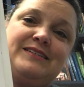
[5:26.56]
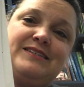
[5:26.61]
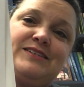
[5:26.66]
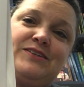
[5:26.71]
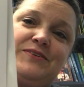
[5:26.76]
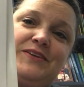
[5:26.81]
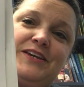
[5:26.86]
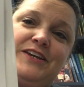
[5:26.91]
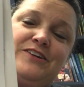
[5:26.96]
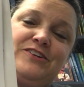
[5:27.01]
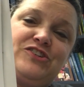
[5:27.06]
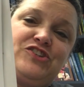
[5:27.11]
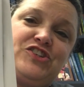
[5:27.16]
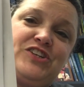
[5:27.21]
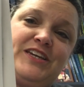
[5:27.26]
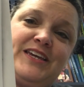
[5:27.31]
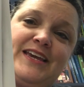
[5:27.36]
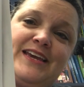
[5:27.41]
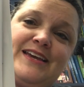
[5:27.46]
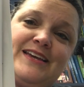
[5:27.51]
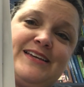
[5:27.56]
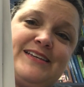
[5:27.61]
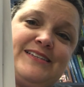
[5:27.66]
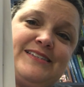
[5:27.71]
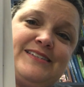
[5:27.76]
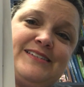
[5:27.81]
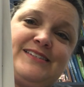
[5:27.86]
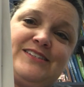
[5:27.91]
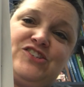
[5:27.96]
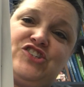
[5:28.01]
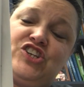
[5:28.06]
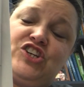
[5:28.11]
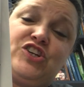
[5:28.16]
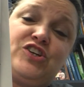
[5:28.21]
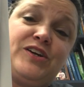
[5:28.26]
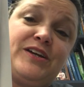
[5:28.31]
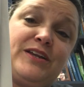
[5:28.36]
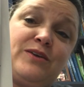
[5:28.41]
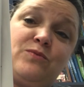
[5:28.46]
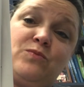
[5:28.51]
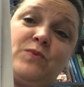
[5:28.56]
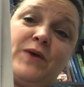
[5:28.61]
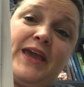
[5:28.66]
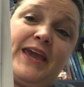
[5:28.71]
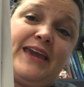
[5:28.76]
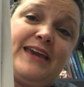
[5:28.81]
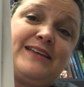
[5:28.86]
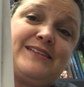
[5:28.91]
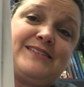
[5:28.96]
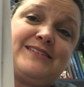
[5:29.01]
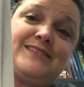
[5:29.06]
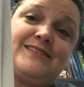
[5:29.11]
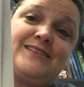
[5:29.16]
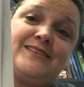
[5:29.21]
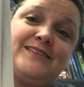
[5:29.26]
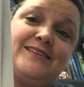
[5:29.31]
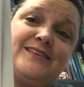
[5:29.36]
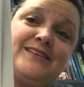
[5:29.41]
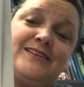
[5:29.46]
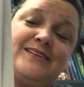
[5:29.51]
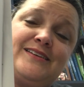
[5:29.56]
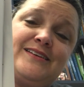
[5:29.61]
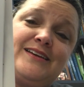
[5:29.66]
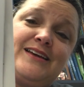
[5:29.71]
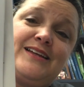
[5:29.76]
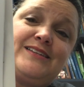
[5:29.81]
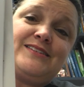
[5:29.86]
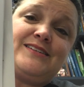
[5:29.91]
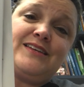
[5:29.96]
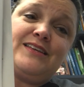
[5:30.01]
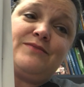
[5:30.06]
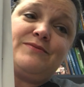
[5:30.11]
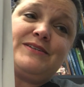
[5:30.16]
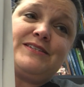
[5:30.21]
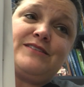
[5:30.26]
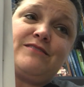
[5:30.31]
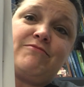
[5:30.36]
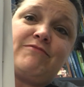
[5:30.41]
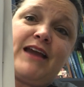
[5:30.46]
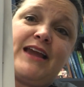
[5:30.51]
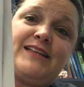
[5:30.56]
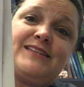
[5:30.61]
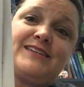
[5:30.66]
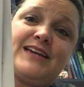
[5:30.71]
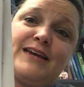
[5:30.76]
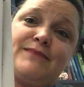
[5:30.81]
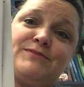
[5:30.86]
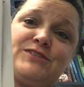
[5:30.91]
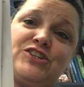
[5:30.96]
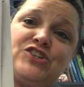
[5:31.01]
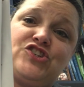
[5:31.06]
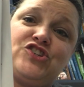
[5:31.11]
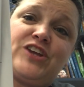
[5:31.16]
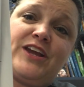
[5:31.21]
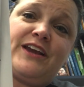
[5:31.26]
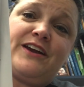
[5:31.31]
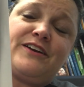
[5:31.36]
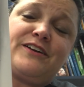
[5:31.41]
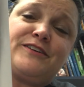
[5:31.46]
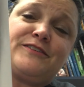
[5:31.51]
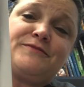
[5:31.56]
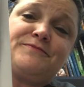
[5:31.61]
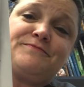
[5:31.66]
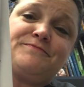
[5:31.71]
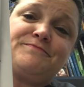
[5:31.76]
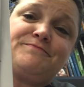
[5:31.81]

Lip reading: So here she is. She couldn't wait until it was the right time to share.